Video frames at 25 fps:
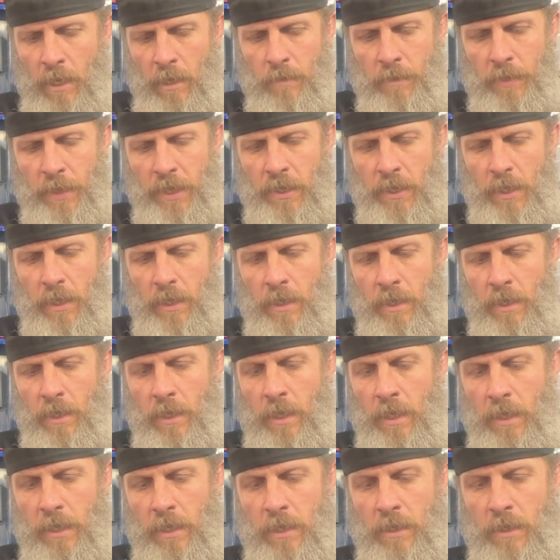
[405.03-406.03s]
But
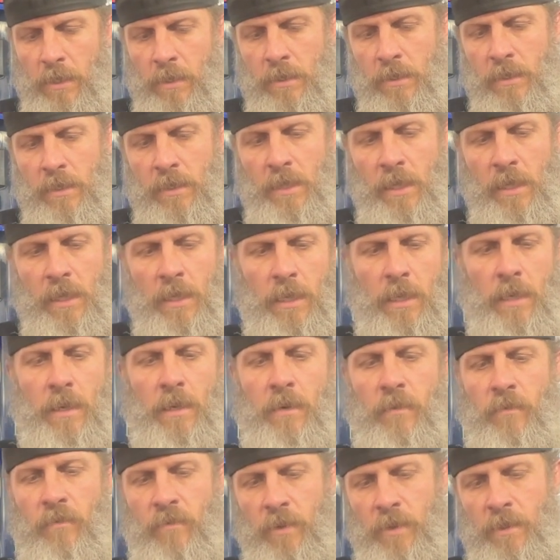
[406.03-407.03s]
a good set
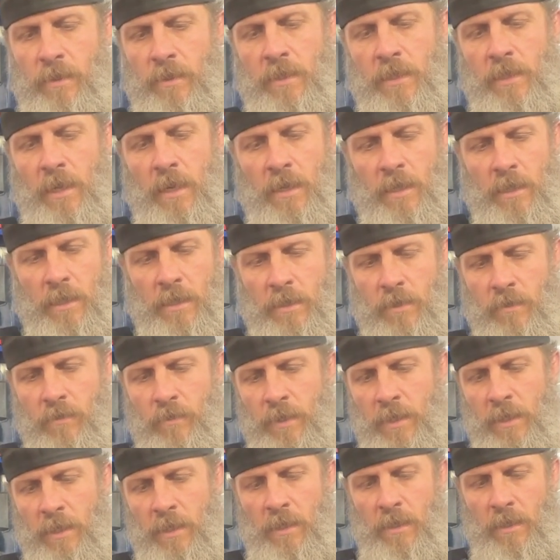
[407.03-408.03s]
of wheel sockets
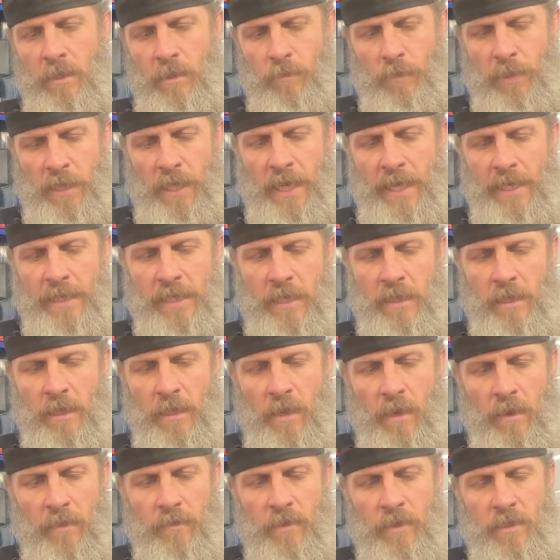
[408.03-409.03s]
with the plastic
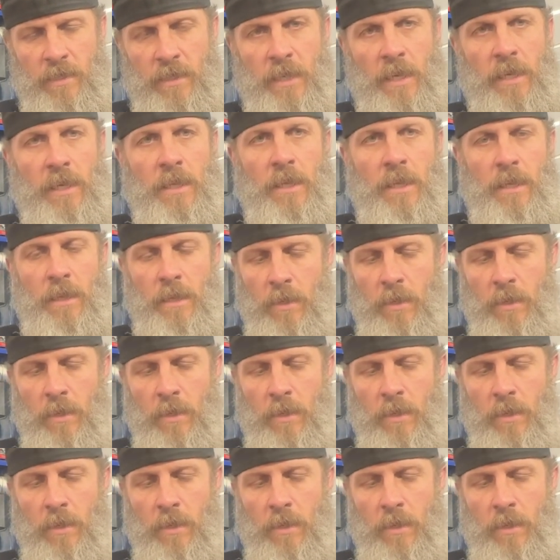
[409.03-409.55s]
covers that